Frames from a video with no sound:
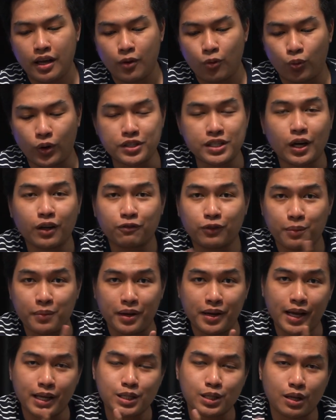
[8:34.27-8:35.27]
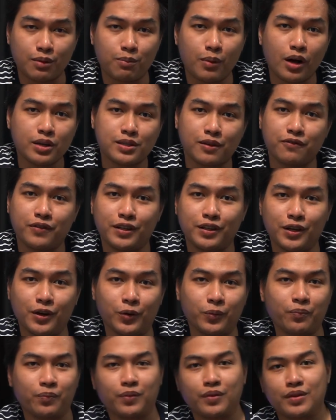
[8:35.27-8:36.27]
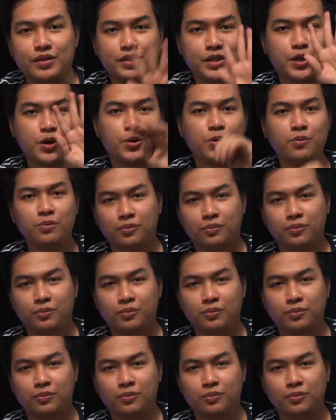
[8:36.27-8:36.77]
Watch out for my next unboxing video. See you!